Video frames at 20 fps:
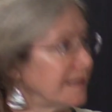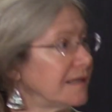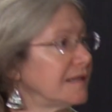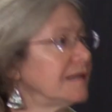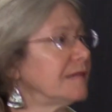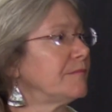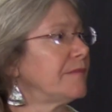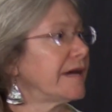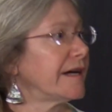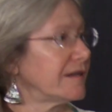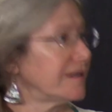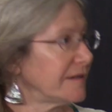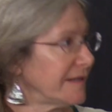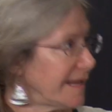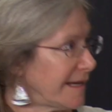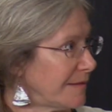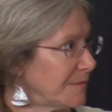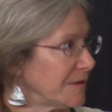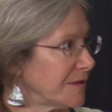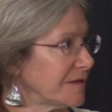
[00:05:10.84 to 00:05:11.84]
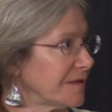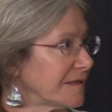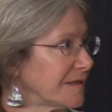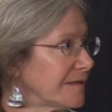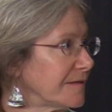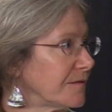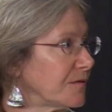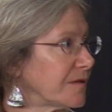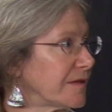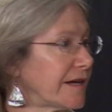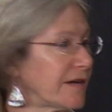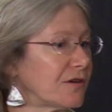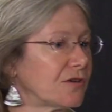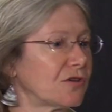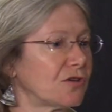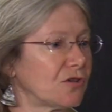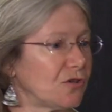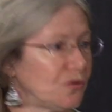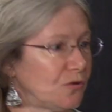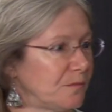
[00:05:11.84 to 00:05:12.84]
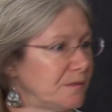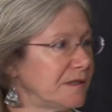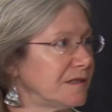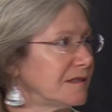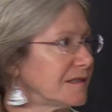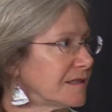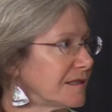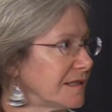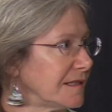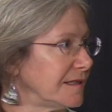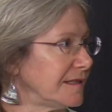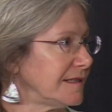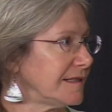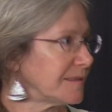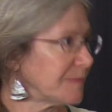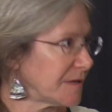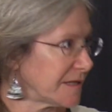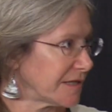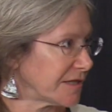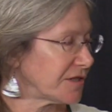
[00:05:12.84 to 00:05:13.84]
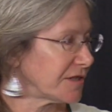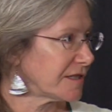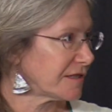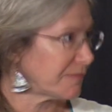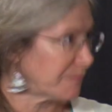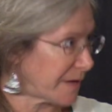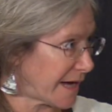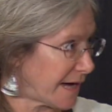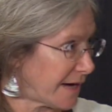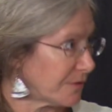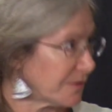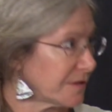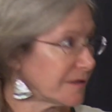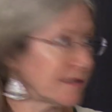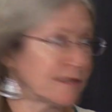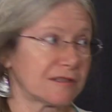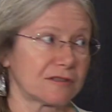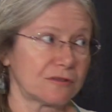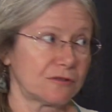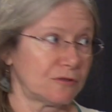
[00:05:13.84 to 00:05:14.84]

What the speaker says: by our neighbors, they are humans in these positions of power, these school